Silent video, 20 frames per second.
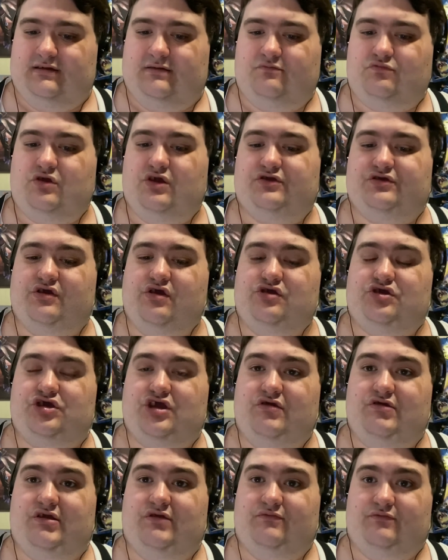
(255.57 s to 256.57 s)
Because if
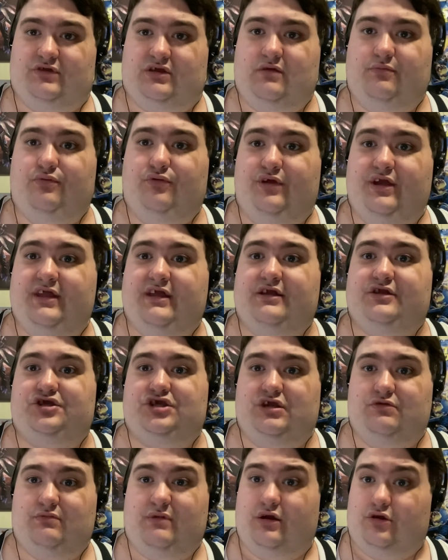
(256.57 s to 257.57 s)
she did complete it,
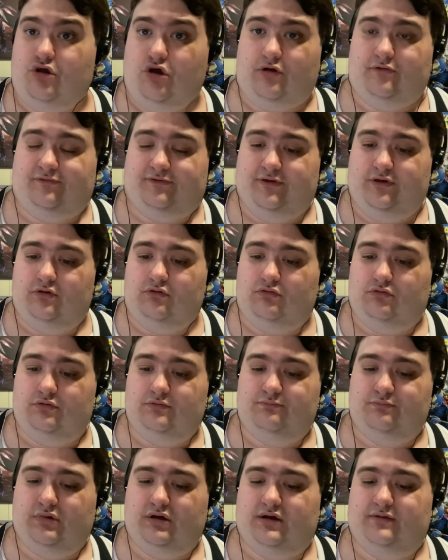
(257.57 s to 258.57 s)
she would have been gone too.
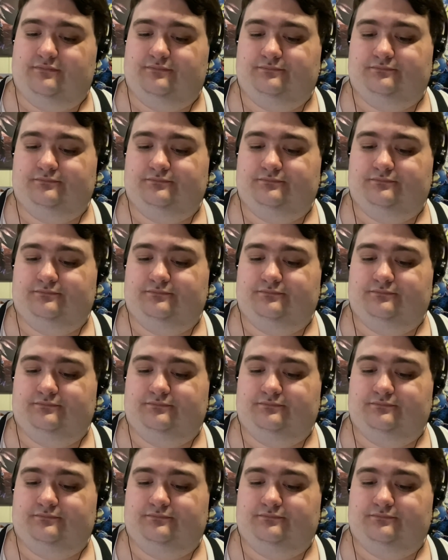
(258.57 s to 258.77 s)
But